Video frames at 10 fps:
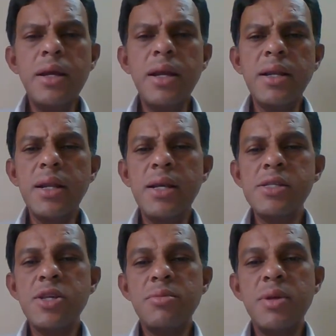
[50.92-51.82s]

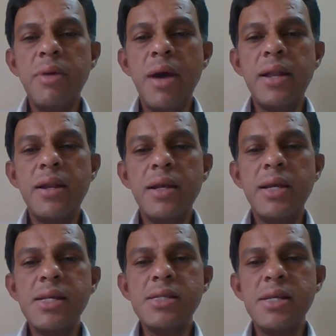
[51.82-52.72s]
increase of the
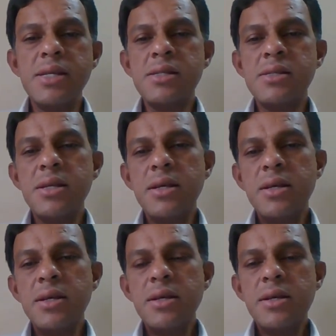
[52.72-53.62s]
cases
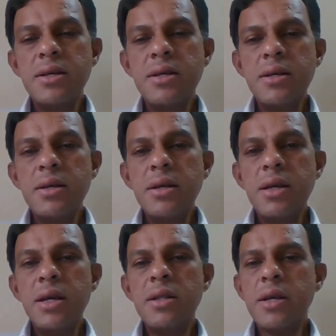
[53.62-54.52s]

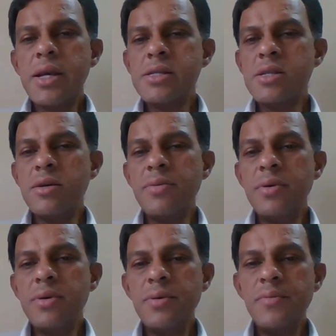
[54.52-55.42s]
in the case of
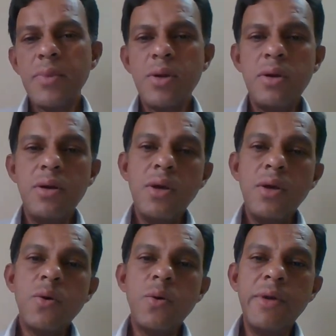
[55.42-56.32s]

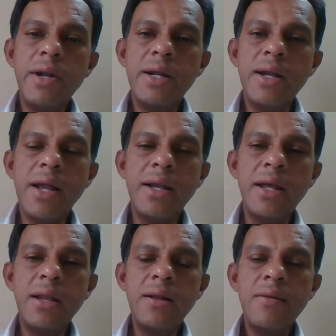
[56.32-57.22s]

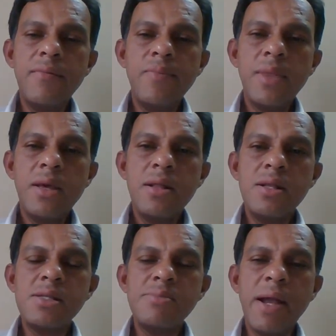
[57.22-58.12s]
COVID-19,
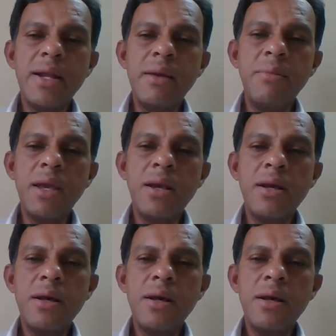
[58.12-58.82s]
this pandemic,